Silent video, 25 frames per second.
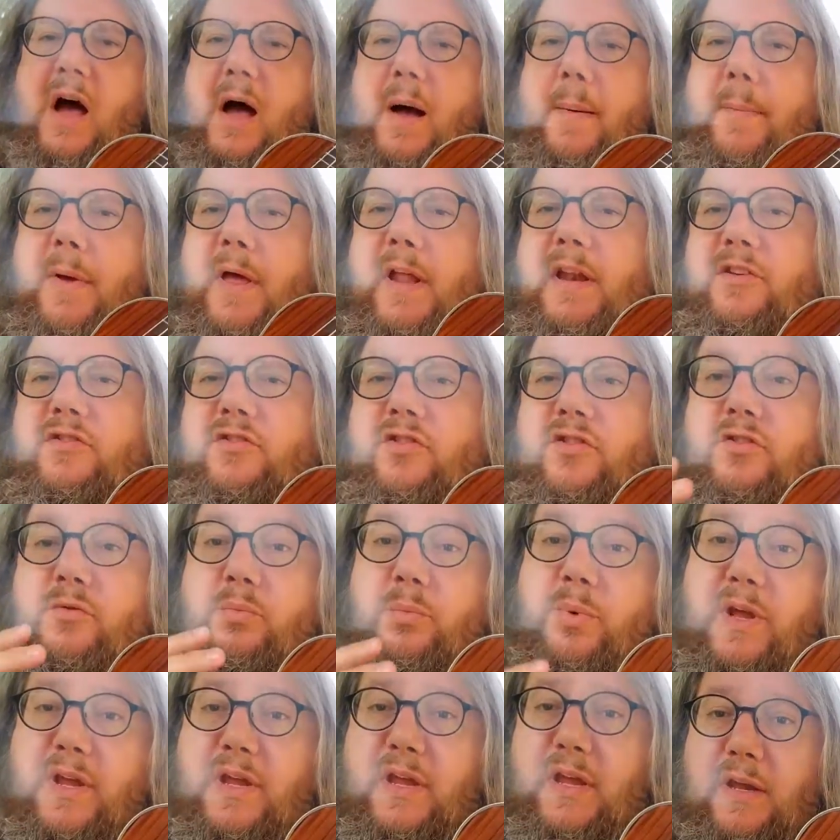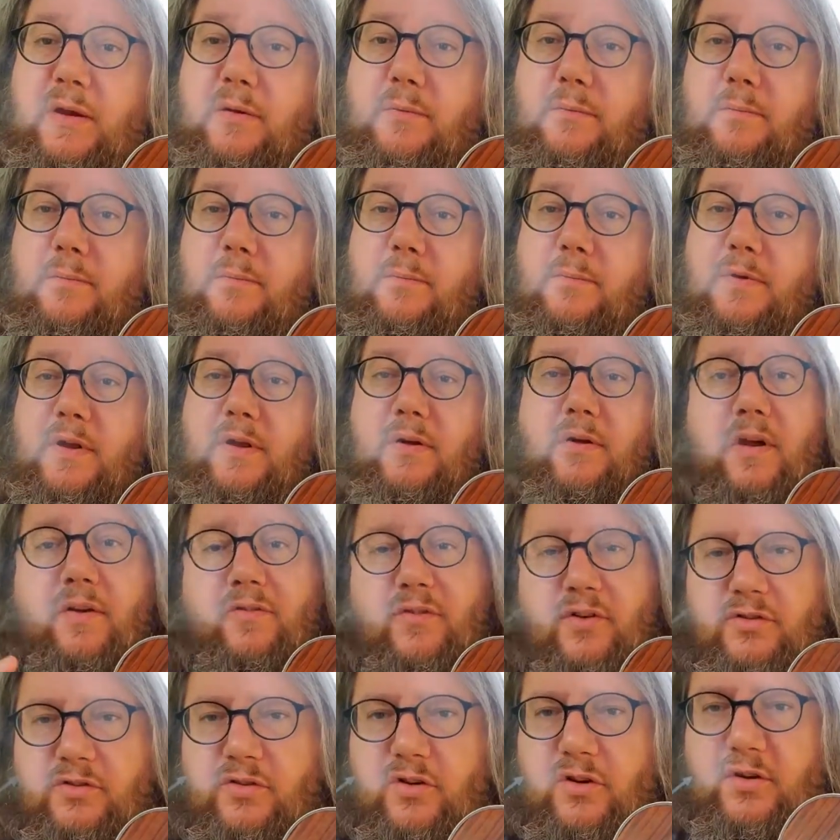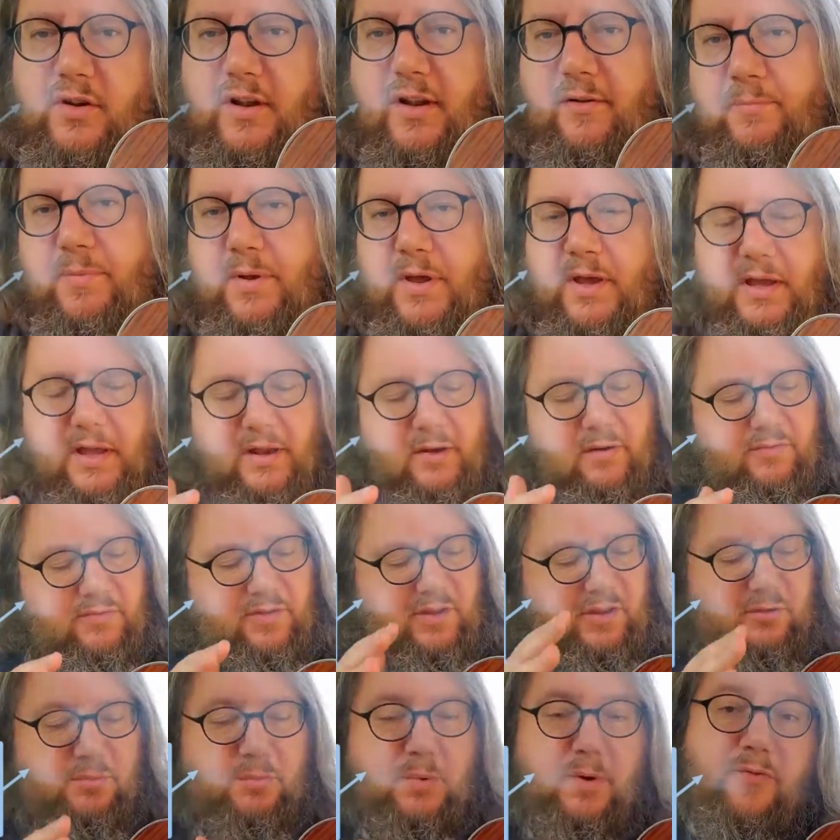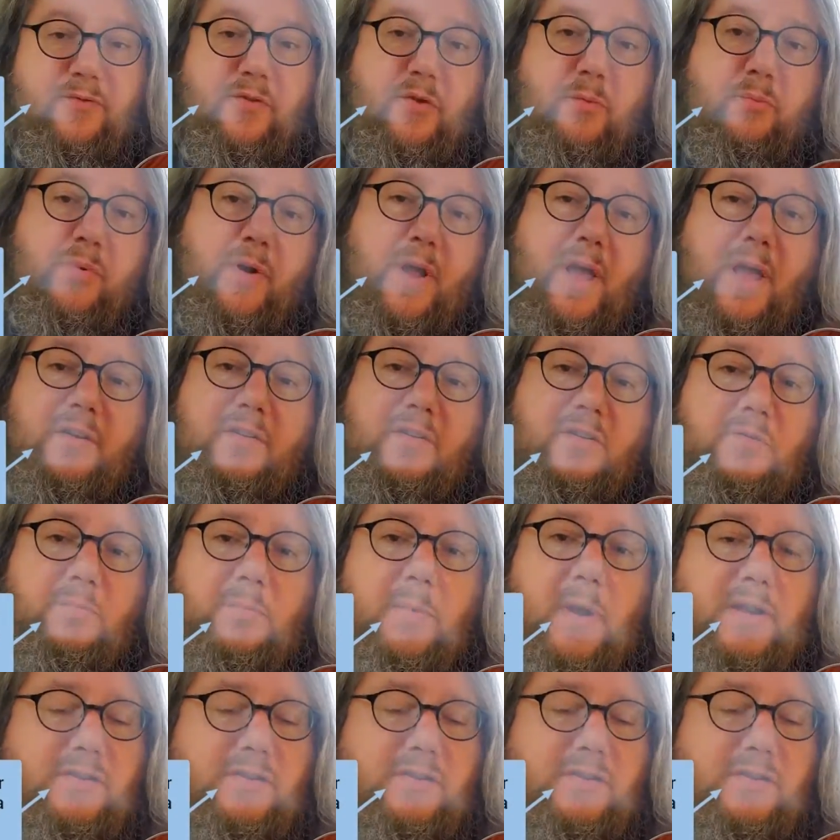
And it's just picking. Now, every song could have picking or things, but if you practice